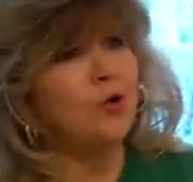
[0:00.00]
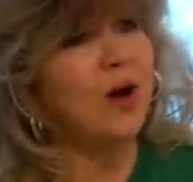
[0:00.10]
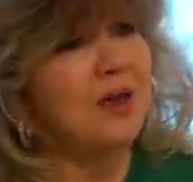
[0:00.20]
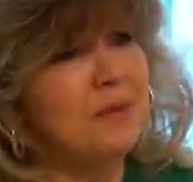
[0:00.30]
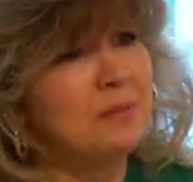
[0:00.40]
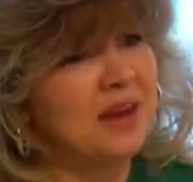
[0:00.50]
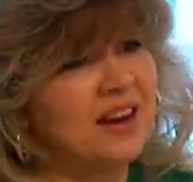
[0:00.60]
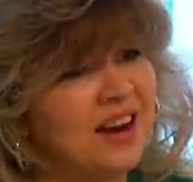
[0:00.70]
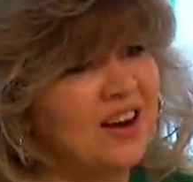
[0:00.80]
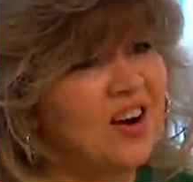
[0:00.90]
you hate me being
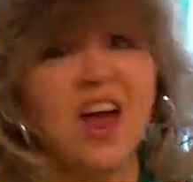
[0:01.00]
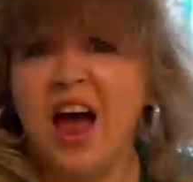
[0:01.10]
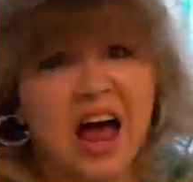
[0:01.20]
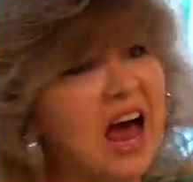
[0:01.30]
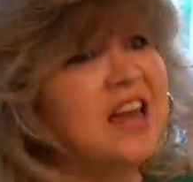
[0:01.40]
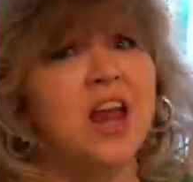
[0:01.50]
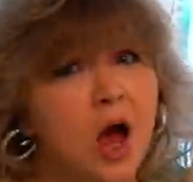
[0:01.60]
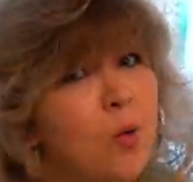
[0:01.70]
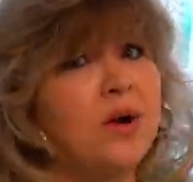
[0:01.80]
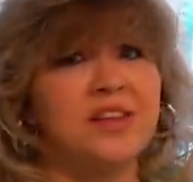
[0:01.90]
here? I
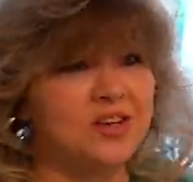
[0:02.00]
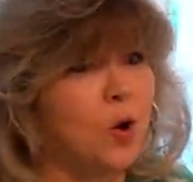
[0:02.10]
know where the